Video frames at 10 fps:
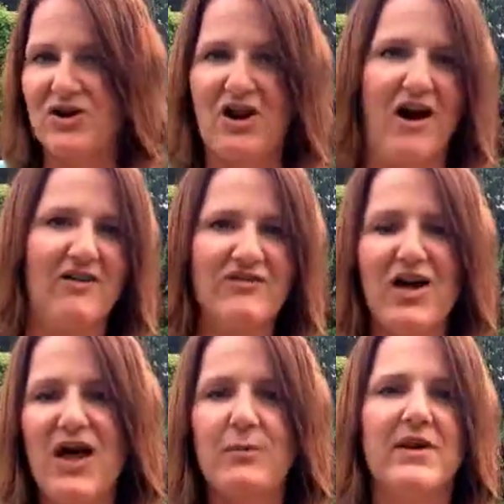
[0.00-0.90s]
life,
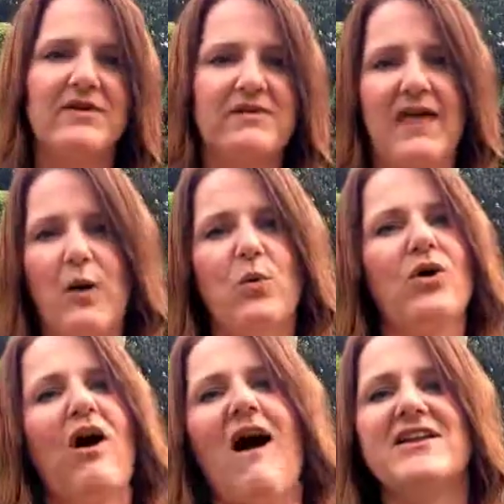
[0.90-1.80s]
because that will
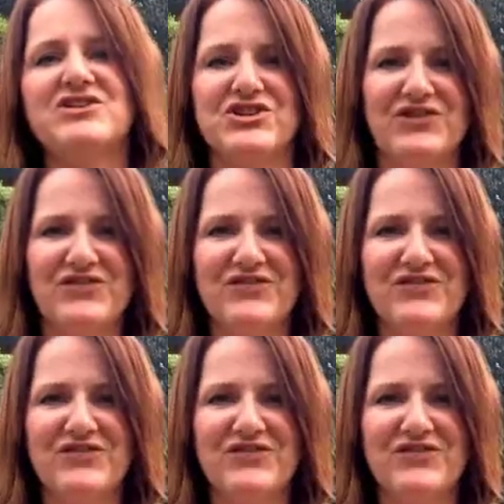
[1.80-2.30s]
guide you.